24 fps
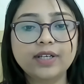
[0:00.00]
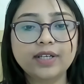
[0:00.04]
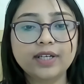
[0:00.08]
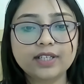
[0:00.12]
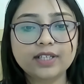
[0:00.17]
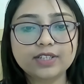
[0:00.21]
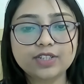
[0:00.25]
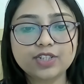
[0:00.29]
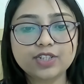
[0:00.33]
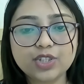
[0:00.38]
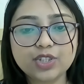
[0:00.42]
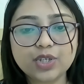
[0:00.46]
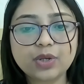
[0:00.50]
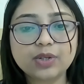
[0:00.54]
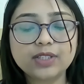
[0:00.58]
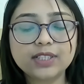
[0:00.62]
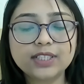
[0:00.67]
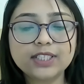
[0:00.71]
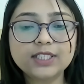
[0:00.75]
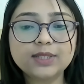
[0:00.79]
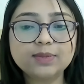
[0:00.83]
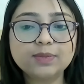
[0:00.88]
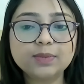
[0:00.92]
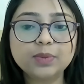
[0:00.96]

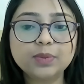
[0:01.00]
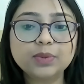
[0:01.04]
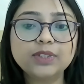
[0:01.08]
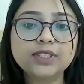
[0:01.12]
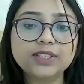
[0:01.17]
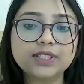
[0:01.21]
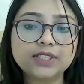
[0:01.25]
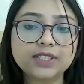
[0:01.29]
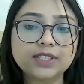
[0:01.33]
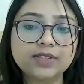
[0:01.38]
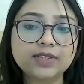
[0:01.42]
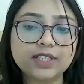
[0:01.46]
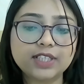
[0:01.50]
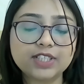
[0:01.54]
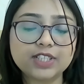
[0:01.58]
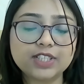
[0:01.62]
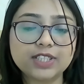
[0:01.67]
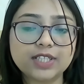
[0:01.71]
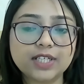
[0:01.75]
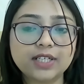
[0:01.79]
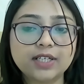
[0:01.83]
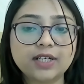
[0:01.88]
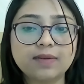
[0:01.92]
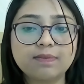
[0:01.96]
ensuring smooth
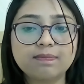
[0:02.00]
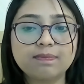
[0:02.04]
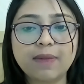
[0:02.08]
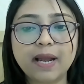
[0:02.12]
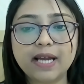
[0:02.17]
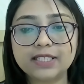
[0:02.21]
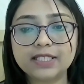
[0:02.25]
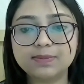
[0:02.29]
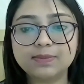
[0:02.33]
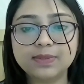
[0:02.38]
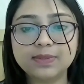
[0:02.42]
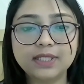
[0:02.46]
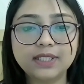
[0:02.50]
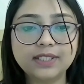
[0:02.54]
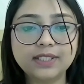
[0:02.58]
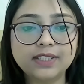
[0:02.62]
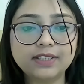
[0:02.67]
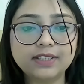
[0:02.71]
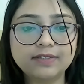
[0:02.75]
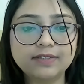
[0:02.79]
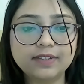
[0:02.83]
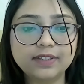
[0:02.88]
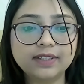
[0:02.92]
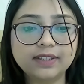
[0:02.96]
integration and
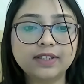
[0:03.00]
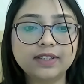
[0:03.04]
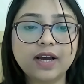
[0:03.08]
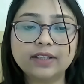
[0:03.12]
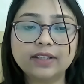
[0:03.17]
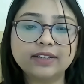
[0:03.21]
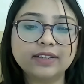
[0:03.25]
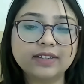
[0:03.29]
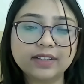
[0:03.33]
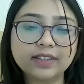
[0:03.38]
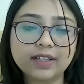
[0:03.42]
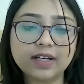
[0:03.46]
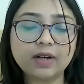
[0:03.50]
compatibility with other